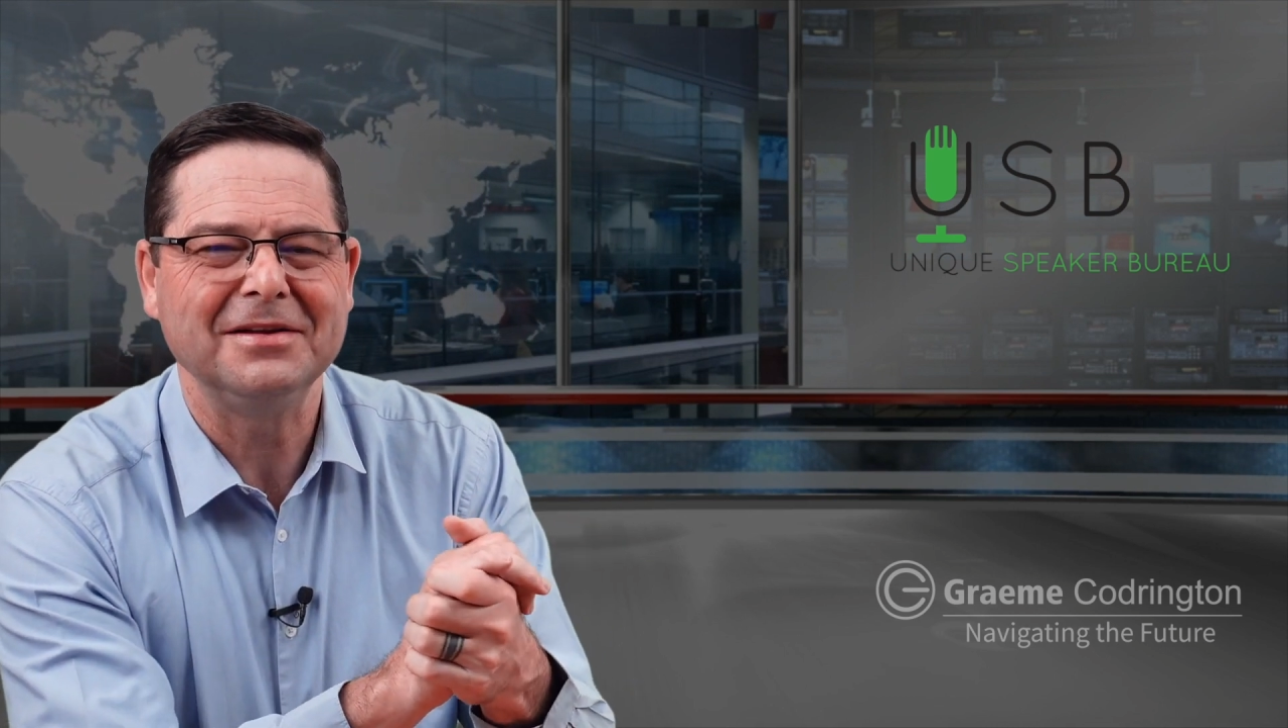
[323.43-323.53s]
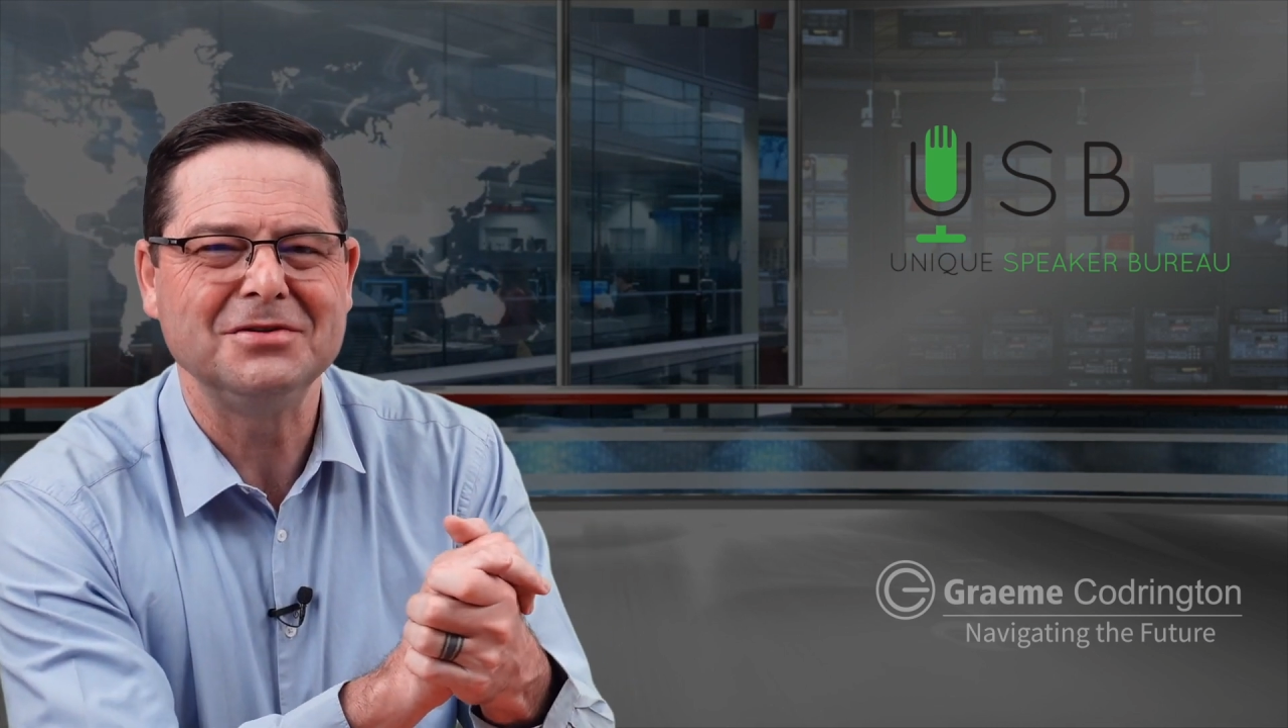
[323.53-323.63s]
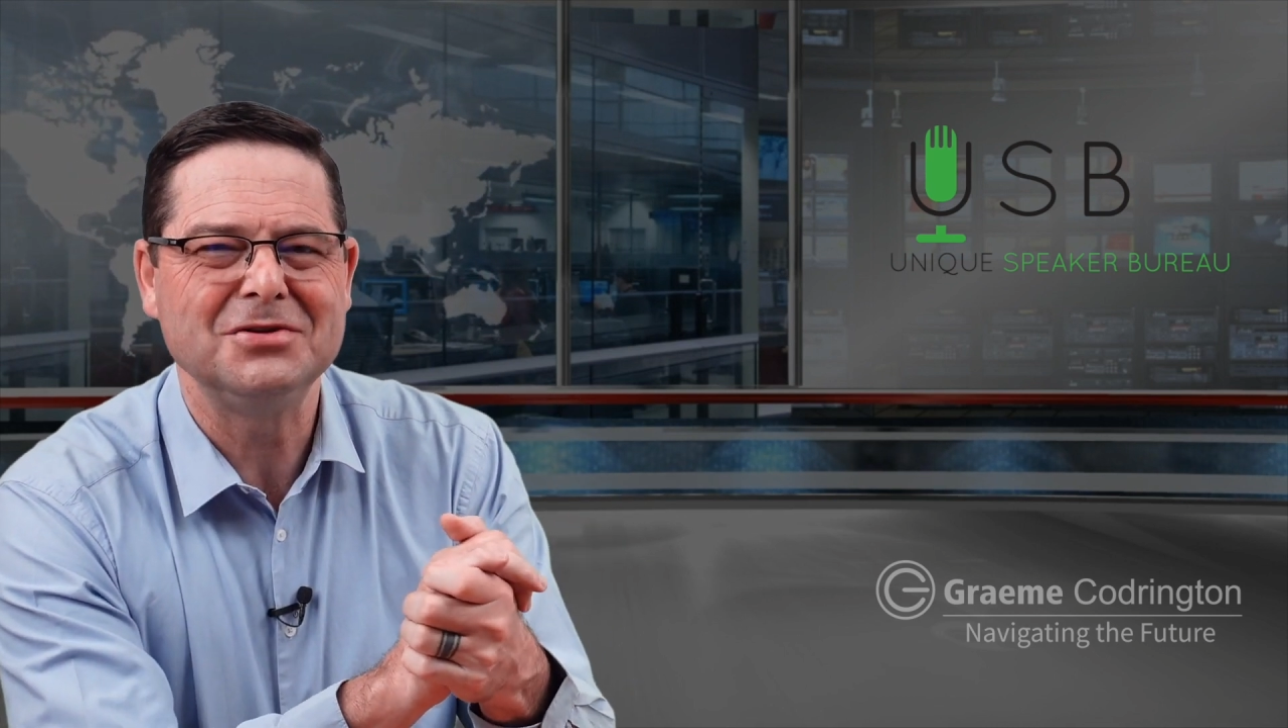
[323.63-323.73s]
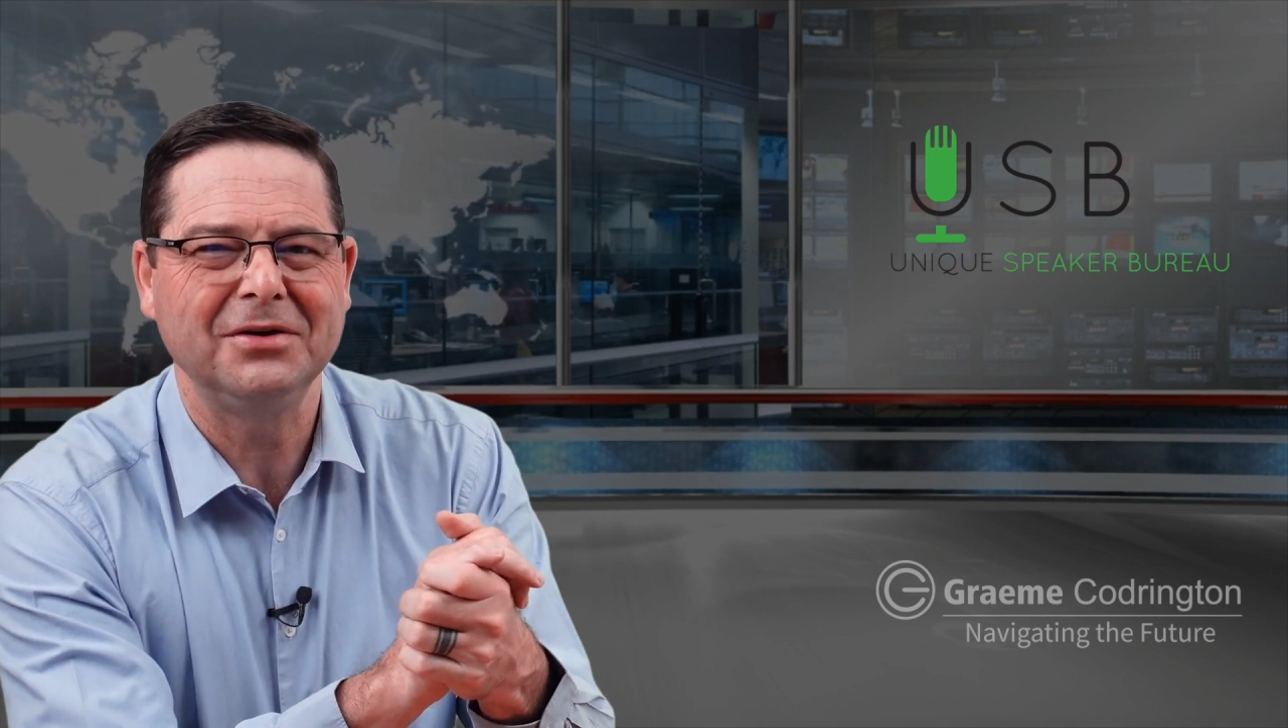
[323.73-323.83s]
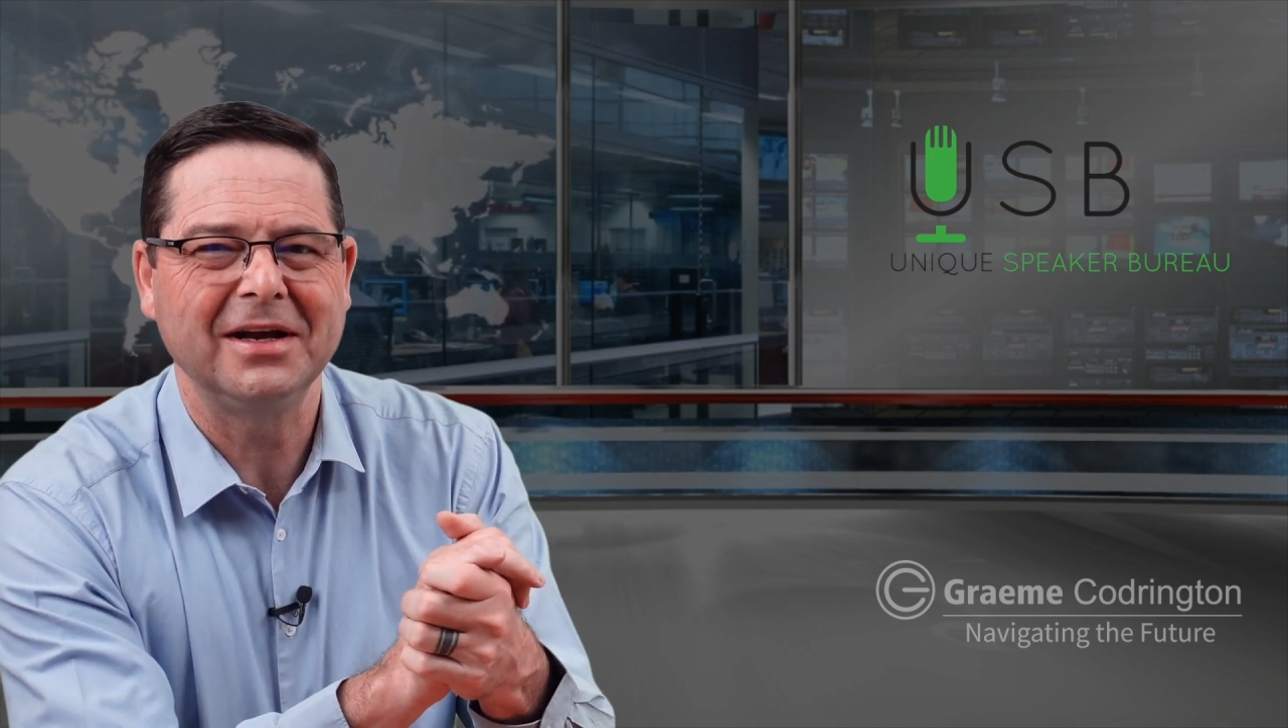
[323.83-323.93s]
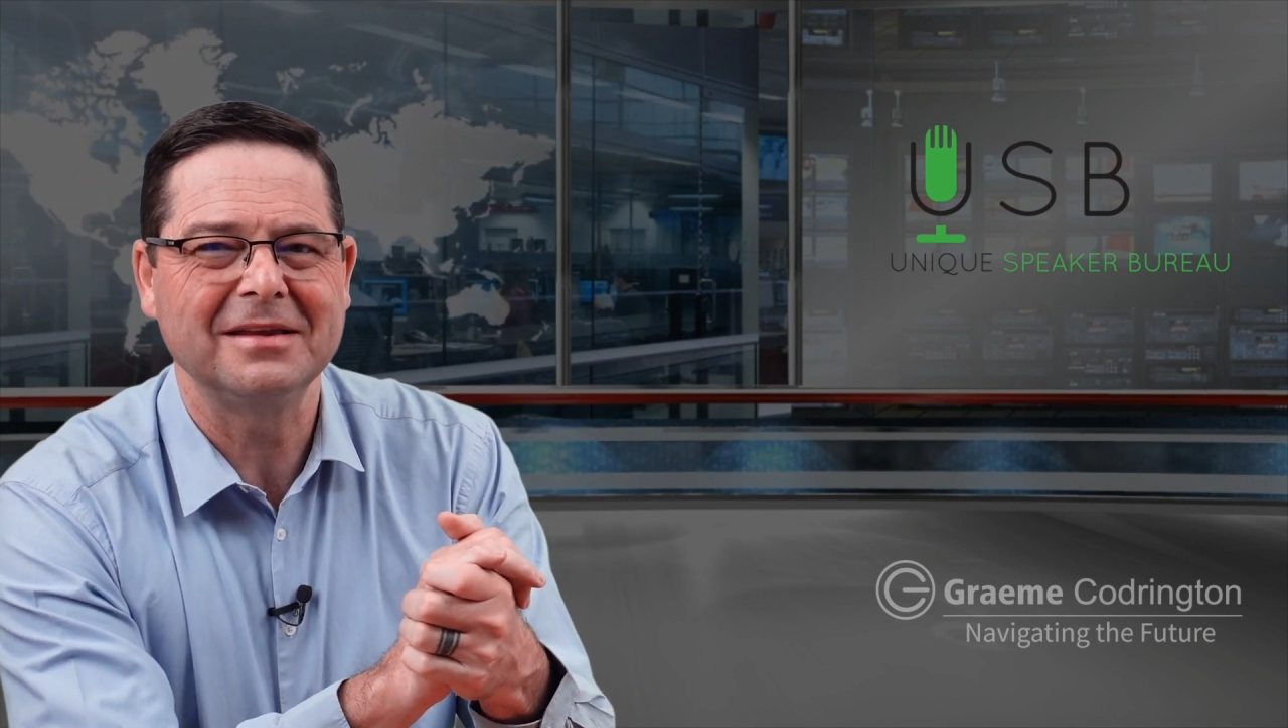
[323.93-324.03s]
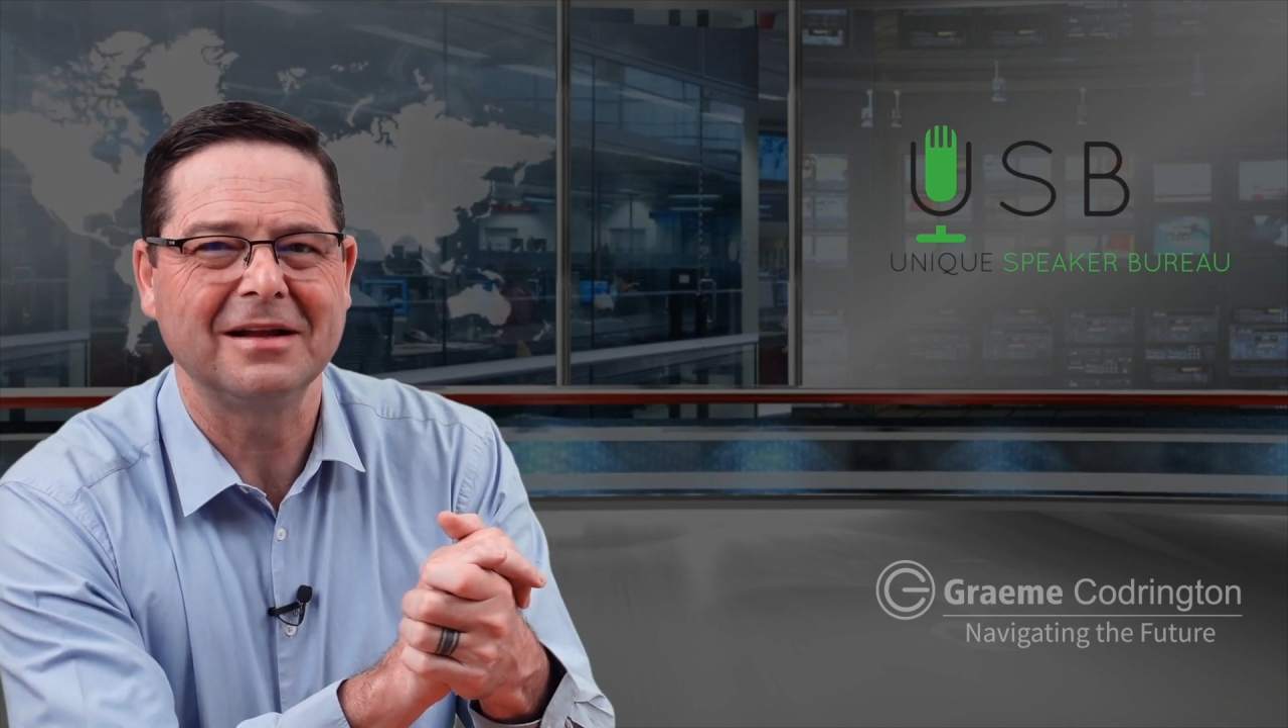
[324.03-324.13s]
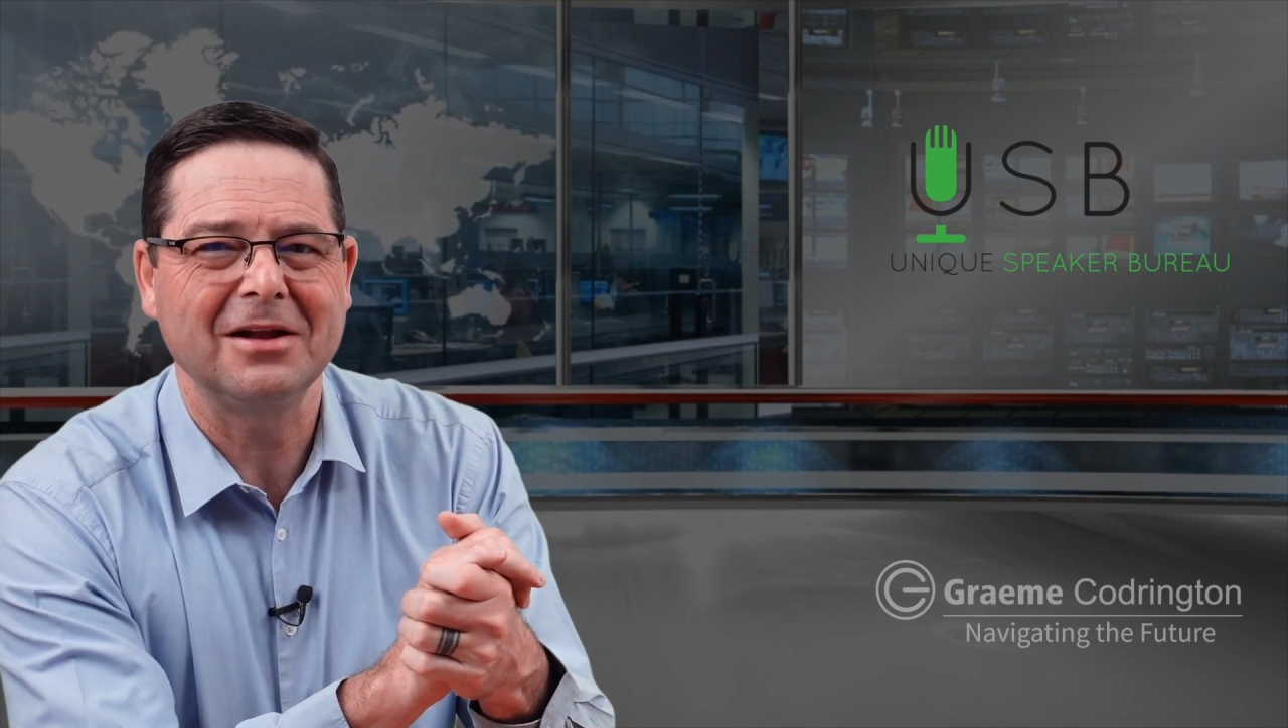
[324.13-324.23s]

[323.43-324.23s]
during the